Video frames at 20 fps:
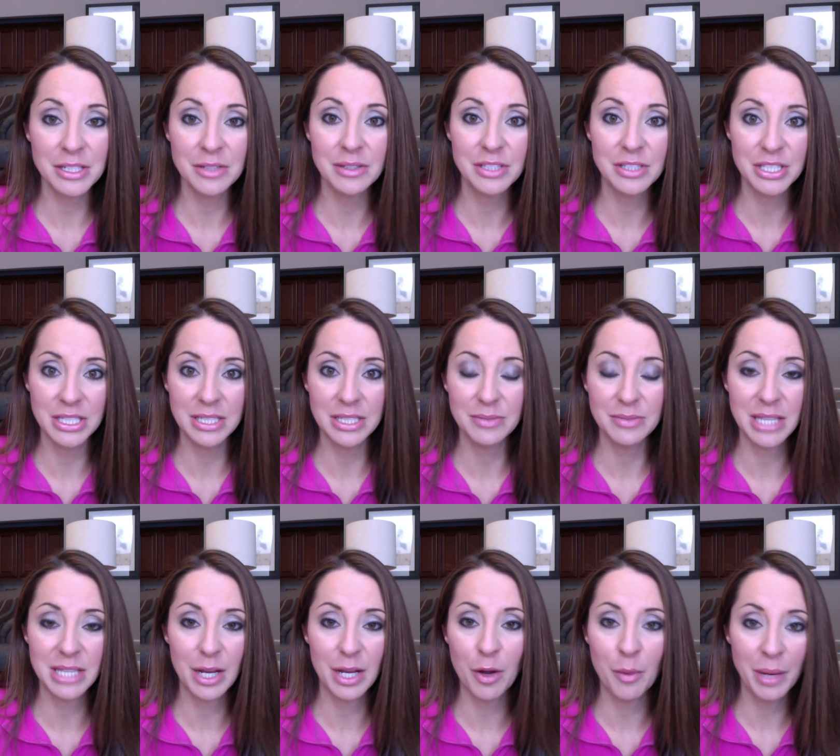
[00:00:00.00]
She was like,
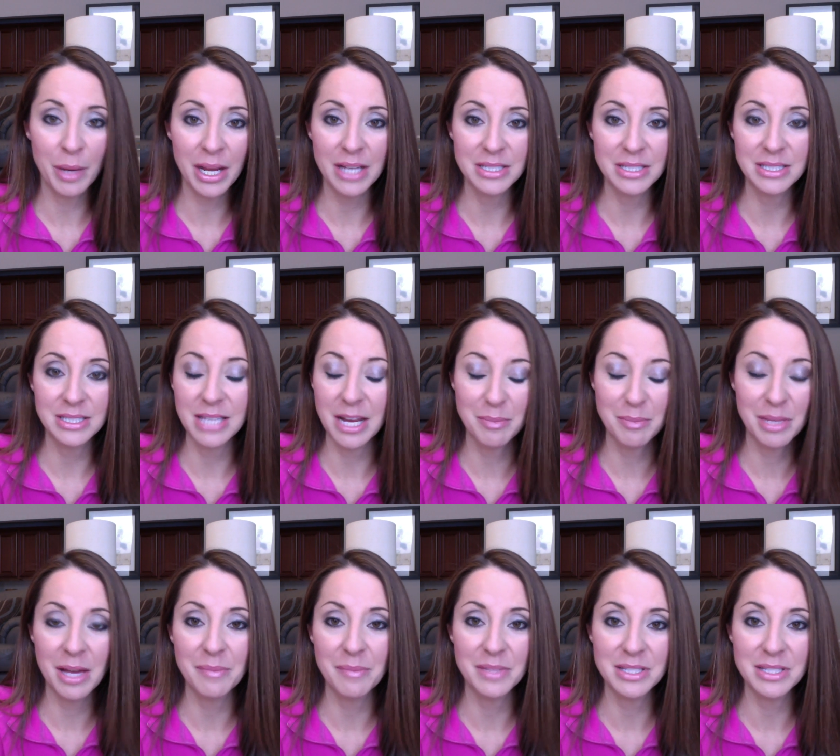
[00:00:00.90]
oh my gosh, sign me
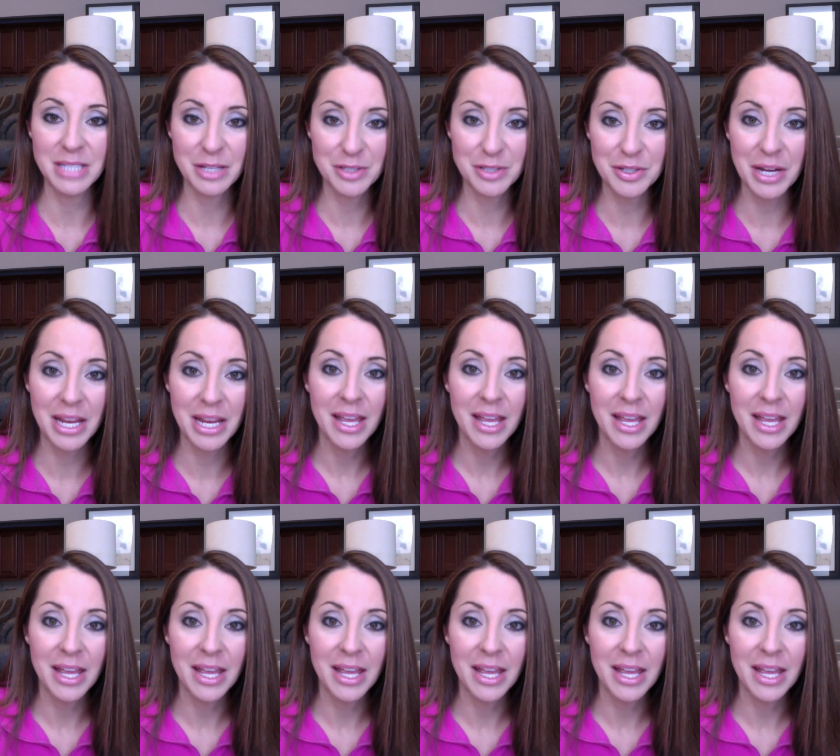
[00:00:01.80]
up. This sounds great.